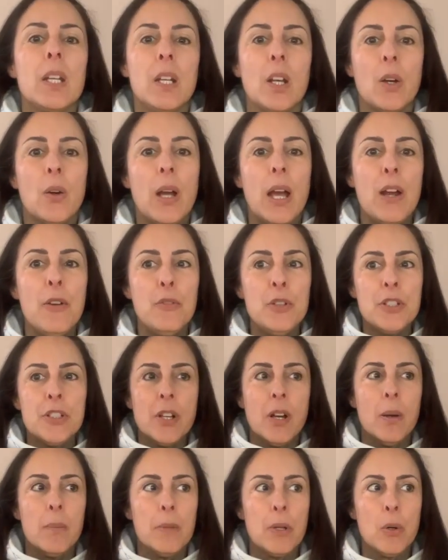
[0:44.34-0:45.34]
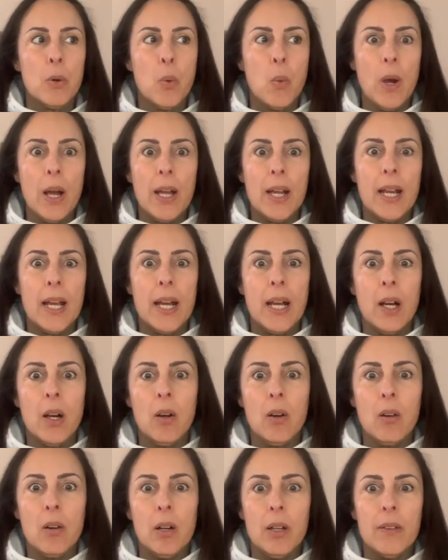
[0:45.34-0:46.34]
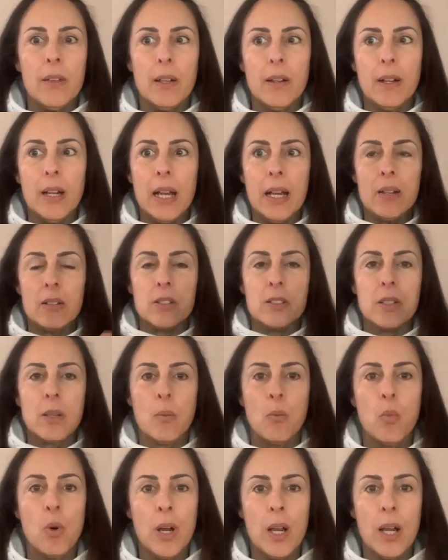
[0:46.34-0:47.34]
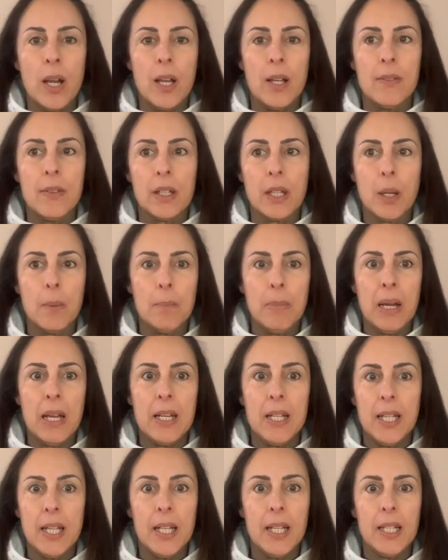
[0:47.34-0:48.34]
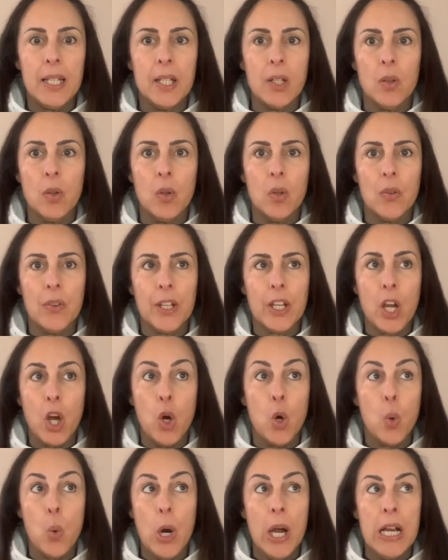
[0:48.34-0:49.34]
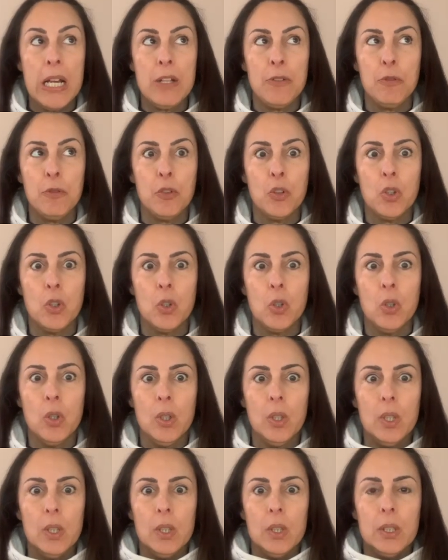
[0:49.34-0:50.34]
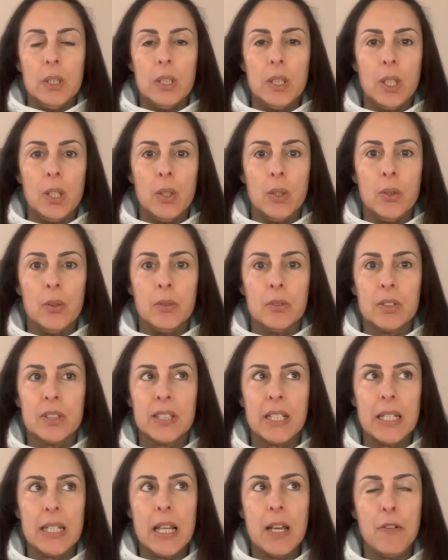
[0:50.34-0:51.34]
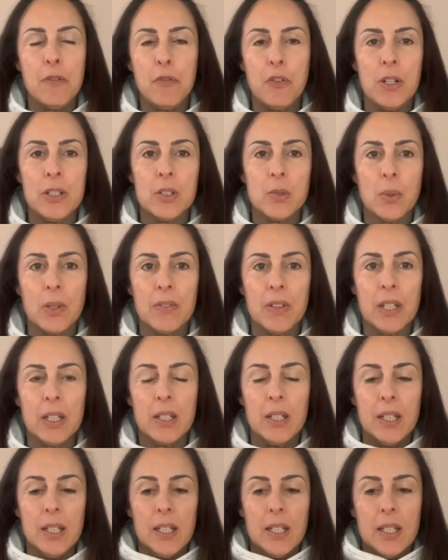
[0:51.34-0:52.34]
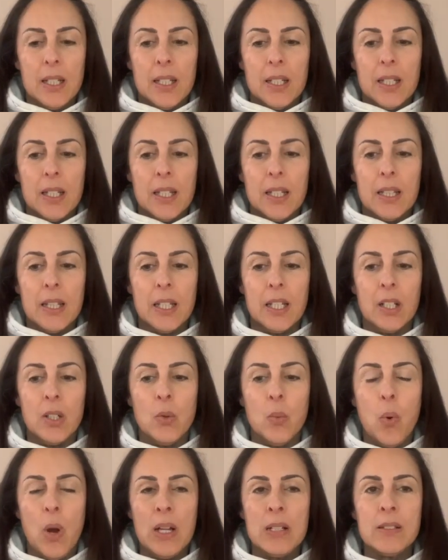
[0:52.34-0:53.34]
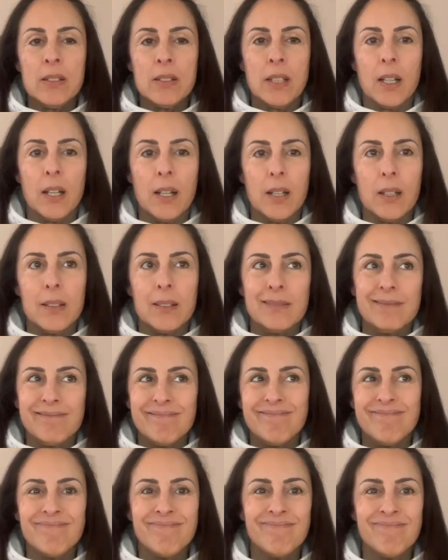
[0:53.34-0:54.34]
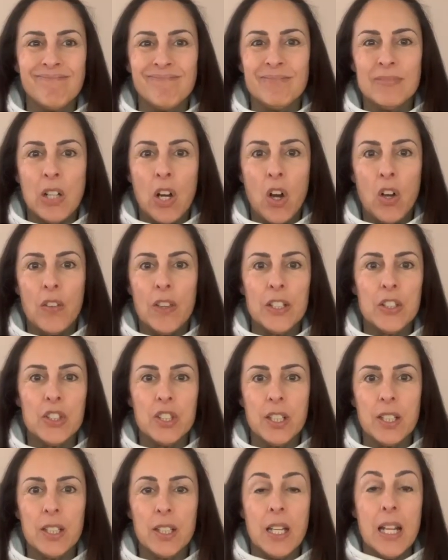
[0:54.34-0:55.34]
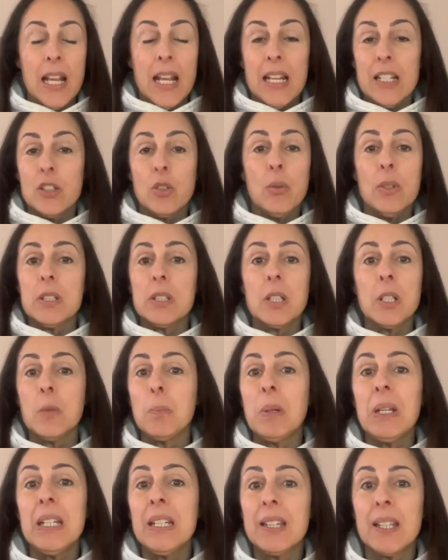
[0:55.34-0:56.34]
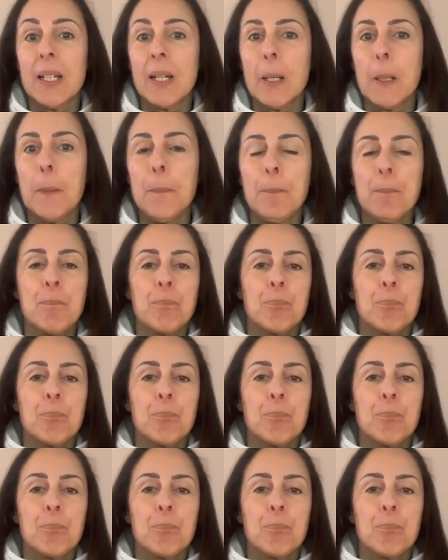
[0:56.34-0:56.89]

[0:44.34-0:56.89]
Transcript: every time they're away out, they're out somewhere and they come back late, or they go away for, see their friends, whatever, they're going to wonder, are they cheating? It's always going to be there.